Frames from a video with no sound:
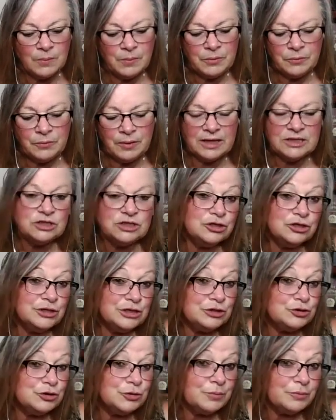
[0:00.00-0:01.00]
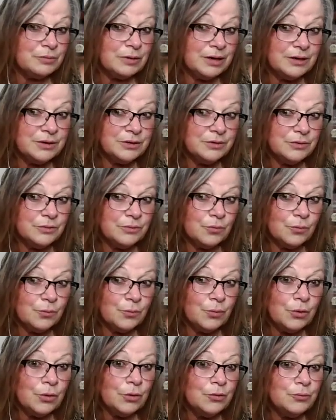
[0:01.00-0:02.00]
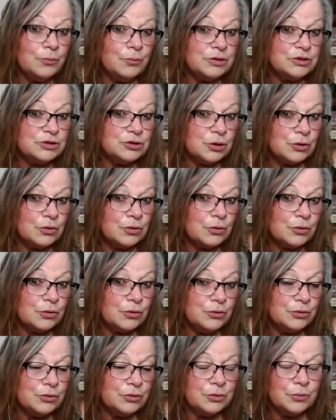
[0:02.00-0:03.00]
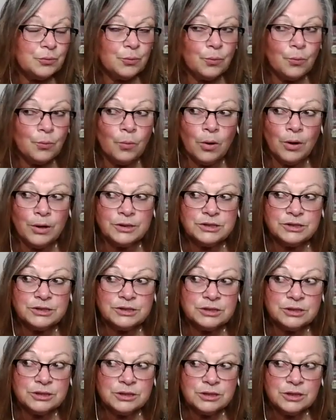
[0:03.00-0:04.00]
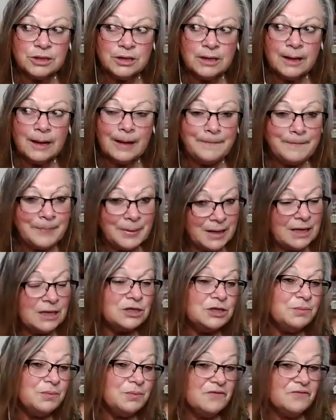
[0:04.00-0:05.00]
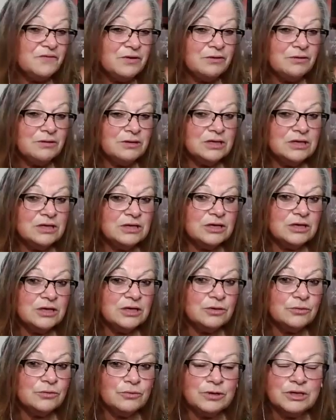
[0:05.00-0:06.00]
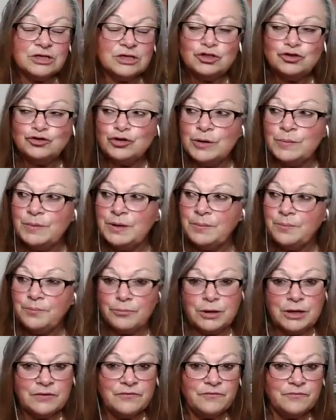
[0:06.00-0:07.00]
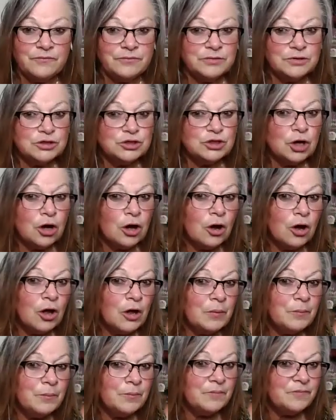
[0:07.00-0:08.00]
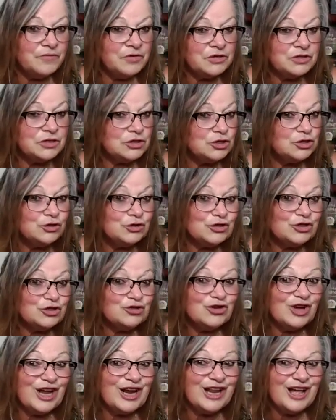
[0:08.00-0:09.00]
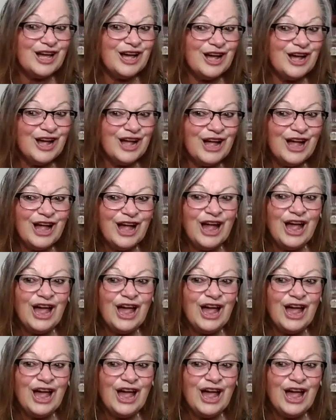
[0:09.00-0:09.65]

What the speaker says: in relation to their trip around the world, which included what appeared to be a very or extremely brief time visit to Australia,